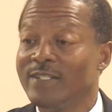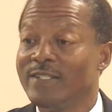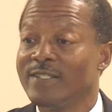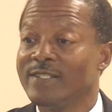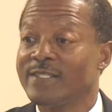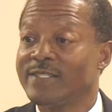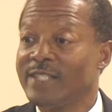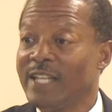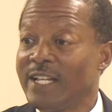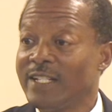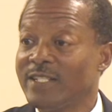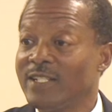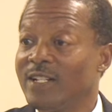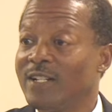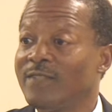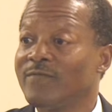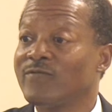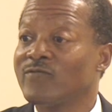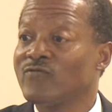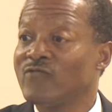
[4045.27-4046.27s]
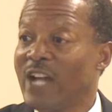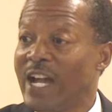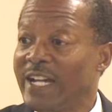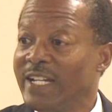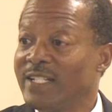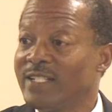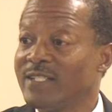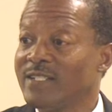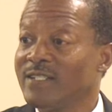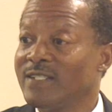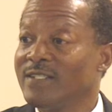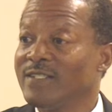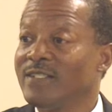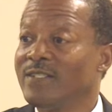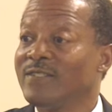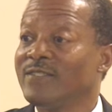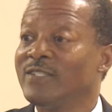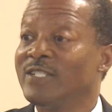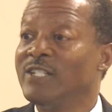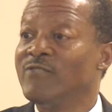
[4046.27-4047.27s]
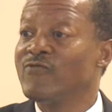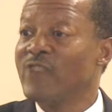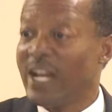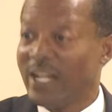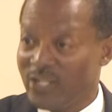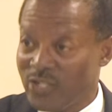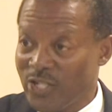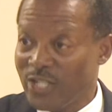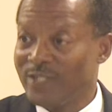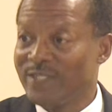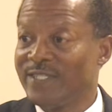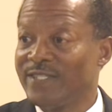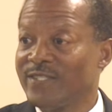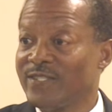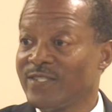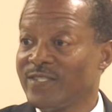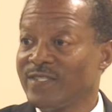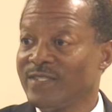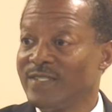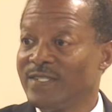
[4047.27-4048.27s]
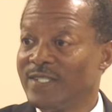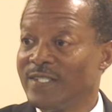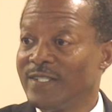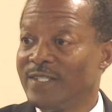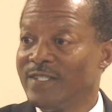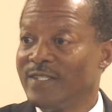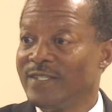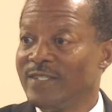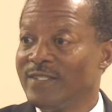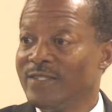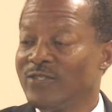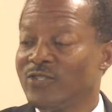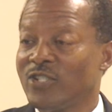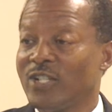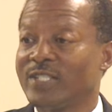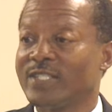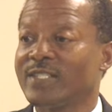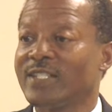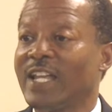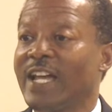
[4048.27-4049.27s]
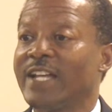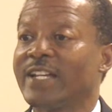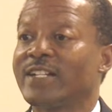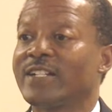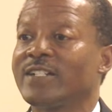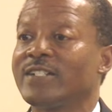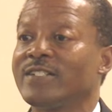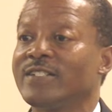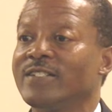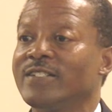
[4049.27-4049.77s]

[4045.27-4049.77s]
set of right directions. Just like